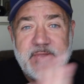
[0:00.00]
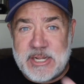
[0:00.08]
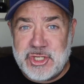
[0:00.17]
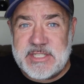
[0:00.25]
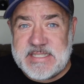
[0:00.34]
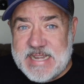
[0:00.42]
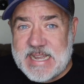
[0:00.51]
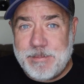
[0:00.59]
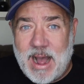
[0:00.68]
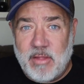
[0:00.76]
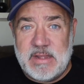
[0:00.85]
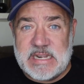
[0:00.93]
just think
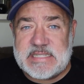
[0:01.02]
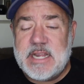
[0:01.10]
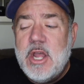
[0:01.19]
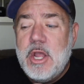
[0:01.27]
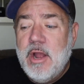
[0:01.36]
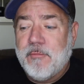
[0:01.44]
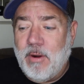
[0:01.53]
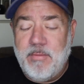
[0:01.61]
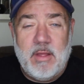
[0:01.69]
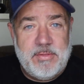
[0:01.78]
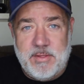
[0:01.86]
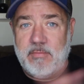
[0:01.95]
about this from
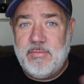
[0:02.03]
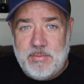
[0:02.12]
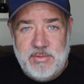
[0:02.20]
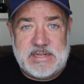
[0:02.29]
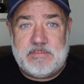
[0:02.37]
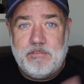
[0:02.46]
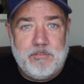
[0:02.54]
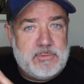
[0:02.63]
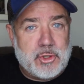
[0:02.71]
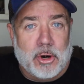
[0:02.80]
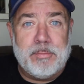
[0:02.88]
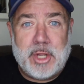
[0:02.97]
the, the
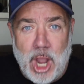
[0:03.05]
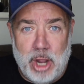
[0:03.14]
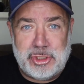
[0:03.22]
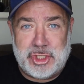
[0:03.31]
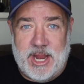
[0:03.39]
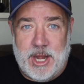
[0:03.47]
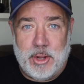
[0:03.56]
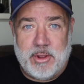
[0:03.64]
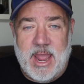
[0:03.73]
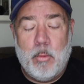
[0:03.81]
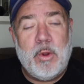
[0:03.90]
term coaching, okay?